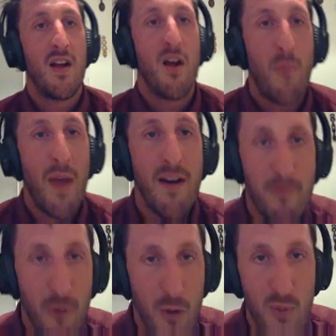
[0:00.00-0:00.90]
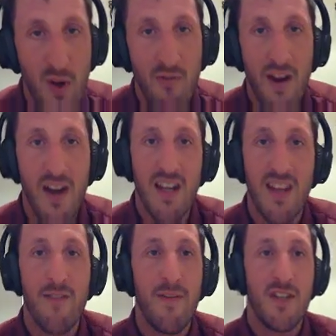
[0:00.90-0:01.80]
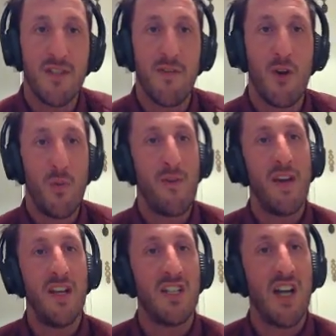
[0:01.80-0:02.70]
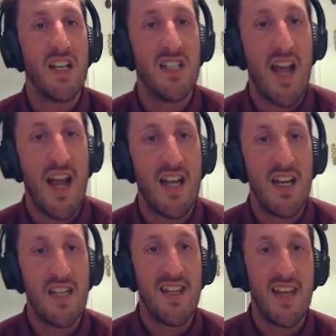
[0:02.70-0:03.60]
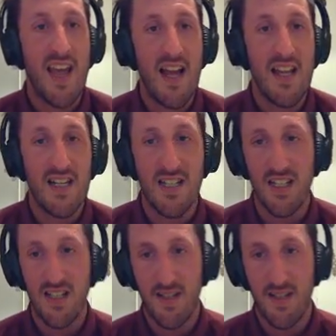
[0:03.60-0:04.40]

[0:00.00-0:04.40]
Played Ford Prefect in the feature film of Hitchhiker's Guide to the Galaxy.